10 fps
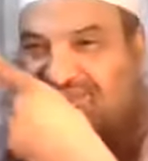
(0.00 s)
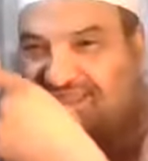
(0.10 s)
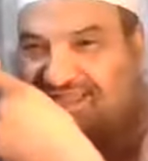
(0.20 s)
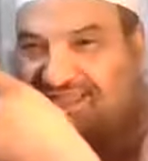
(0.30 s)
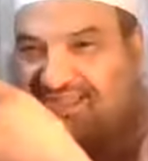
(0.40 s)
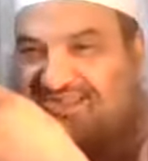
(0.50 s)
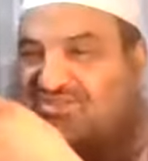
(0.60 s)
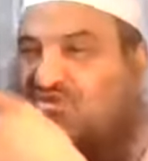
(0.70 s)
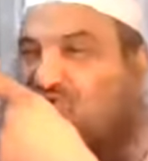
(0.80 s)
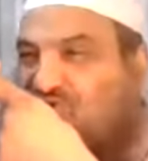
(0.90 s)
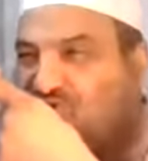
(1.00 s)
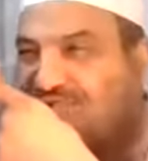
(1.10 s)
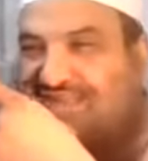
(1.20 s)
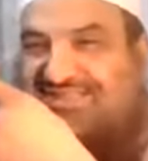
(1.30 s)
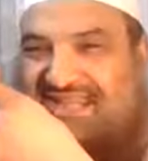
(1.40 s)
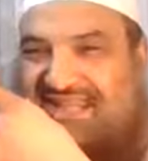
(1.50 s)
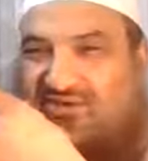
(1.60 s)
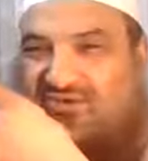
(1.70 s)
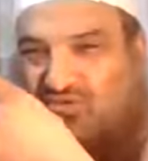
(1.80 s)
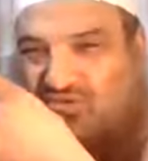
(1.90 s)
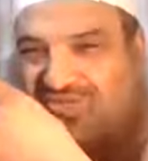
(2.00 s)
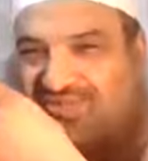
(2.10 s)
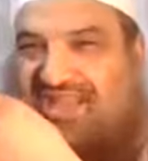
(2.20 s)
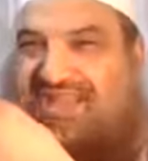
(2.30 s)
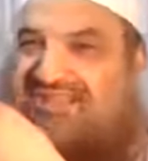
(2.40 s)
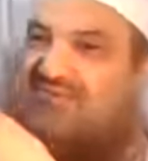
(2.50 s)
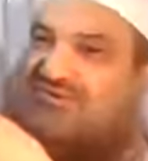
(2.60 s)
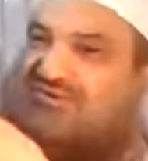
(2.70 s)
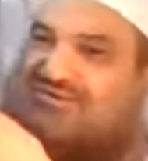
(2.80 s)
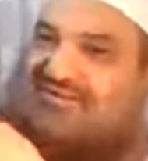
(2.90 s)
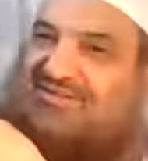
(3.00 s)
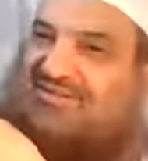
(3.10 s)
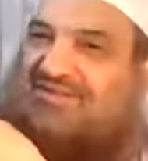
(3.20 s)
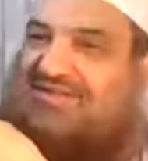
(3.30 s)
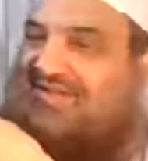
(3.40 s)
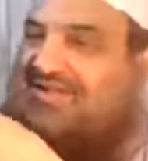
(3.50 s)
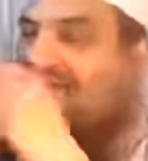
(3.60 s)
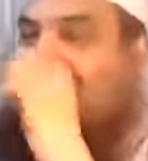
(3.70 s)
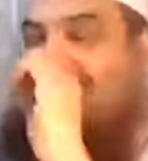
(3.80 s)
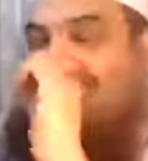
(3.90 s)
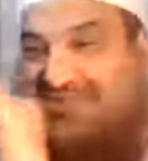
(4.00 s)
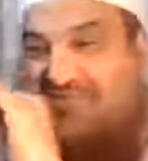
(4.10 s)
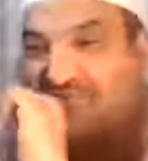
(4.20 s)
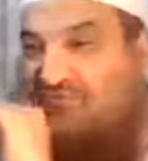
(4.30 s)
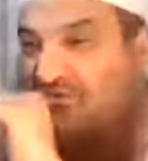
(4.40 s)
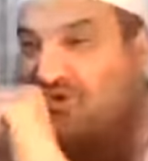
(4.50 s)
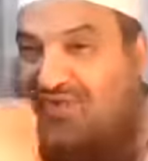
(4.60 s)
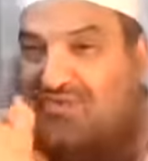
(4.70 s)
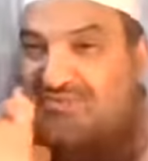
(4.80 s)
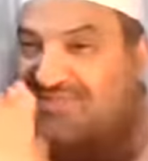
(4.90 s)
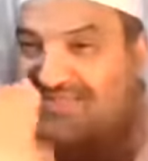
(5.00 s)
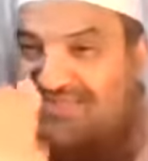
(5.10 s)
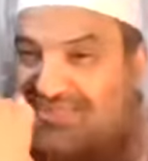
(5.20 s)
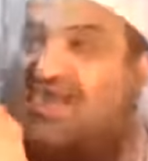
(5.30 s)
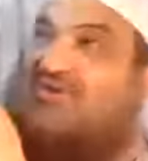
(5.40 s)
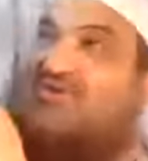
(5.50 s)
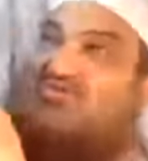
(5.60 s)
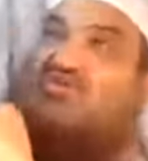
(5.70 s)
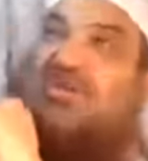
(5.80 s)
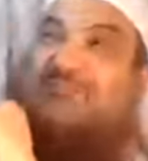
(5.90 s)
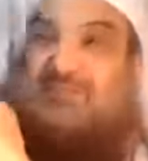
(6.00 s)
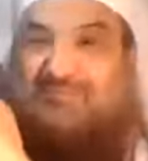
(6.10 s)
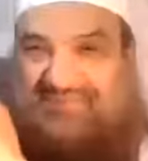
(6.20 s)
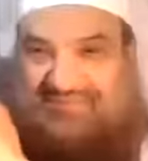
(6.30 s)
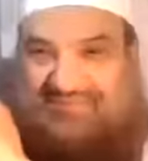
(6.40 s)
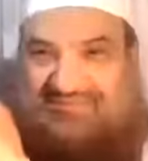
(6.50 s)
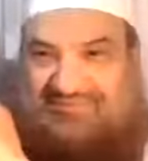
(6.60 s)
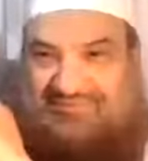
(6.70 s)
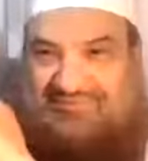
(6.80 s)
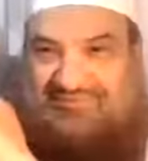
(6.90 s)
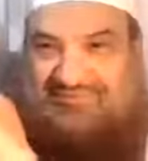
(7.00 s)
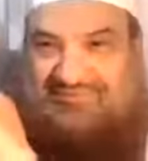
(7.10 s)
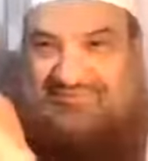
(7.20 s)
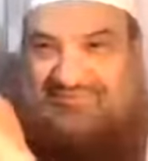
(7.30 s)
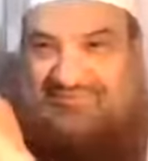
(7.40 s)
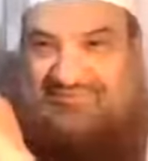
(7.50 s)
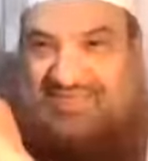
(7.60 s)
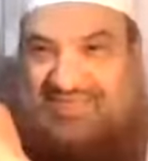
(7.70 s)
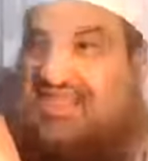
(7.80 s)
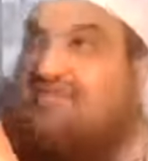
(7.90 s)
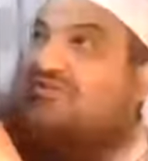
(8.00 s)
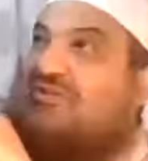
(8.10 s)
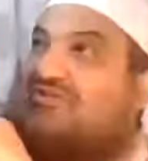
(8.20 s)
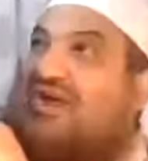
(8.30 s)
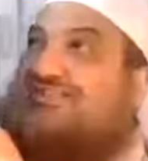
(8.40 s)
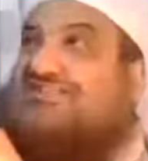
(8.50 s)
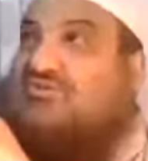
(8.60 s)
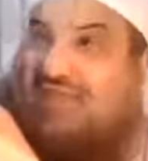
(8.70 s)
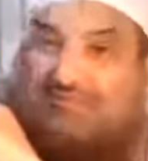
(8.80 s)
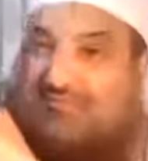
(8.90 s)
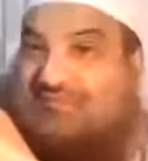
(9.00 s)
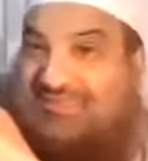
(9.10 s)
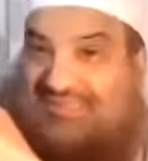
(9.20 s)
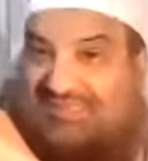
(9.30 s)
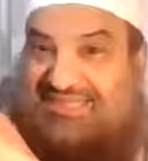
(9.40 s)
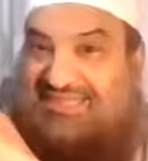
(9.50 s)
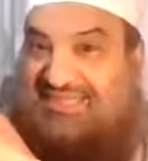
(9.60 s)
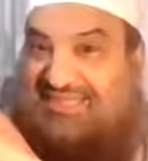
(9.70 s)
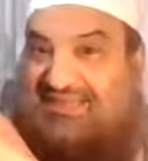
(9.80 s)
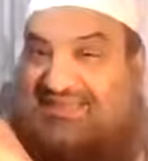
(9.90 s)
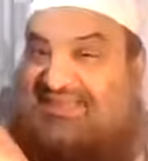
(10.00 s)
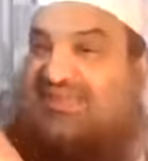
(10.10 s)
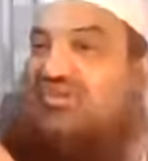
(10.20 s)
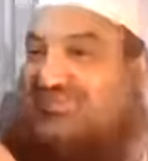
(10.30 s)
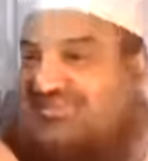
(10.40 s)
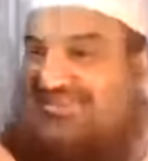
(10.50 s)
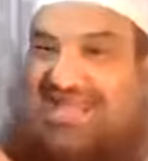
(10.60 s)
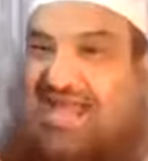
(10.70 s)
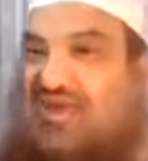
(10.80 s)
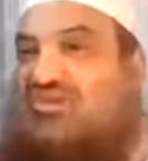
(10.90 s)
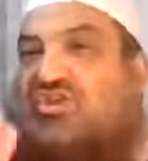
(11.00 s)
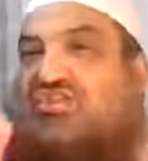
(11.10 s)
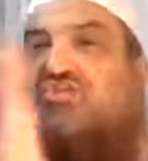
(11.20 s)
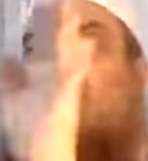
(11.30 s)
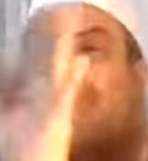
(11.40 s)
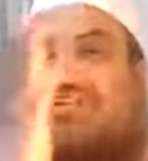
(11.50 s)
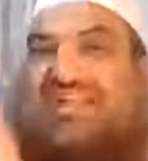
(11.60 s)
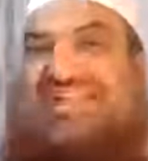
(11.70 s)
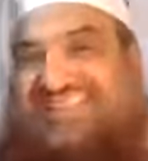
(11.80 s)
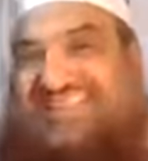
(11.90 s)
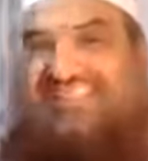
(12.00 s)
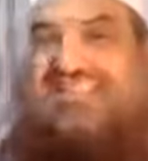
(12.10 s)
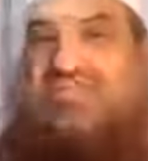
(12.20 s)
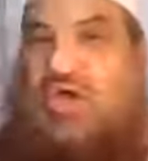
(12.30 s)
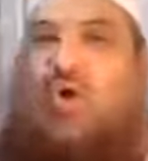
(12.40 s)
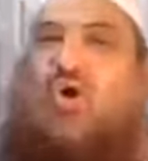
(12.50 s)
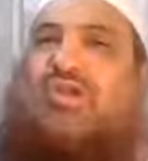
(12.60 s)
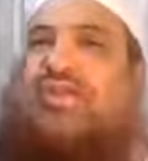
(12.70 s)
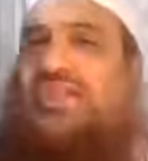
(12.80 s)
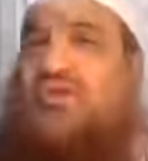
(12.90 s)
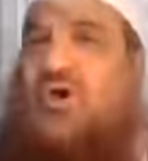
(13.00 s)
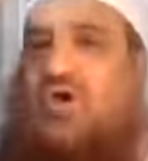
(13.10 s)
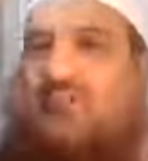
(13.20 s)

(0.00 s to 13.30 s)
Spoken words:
sujood, as-sahu, two sajda is before salutation. That is, if you forgot your middle tashahhud, you stood up completely. If you did not stood up completely, you sit down and there's no sajda. This is the only